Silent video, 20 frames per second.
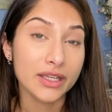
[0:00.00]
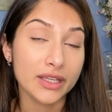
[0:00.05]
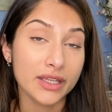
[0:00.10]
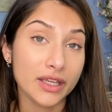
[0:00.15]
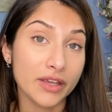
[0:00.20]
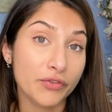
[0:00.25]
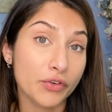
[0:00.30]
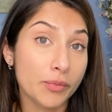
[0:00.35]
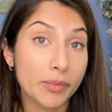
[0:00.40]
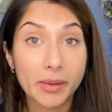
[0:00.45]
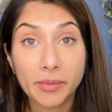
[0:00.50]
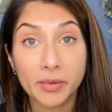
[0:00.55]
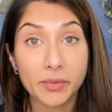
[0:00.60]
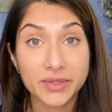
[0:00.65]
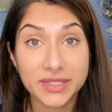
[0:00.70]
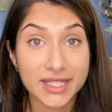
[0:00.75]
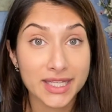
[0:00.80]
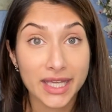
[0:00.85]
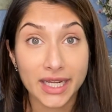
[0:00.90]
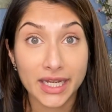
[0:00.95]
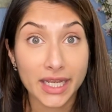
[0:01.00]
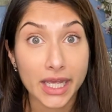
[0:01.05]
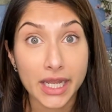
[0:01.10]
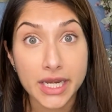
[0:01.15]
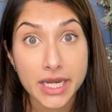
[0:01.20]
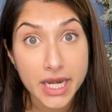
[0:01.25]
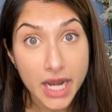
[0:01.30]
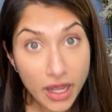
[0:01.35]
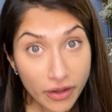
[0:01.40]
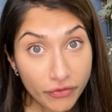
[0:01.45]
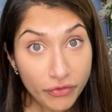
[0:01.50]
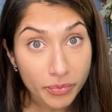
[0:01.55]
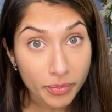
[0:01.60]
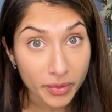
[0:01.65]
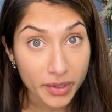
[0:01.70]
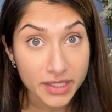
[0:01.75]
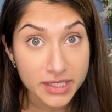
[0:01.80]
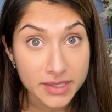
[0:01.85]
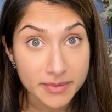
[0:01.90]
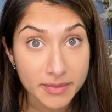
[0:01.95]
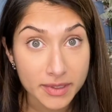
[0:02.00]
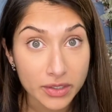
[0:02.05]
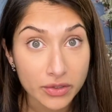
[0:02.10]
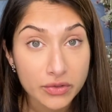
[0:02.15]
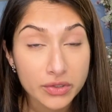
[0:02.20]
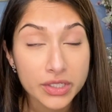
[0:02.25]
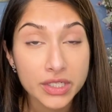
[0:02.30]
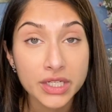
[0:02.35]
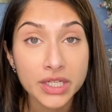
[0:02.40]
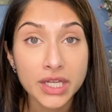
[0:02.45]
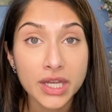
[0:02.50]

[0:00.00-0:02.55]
if your baby wasn't getting enough breast milk,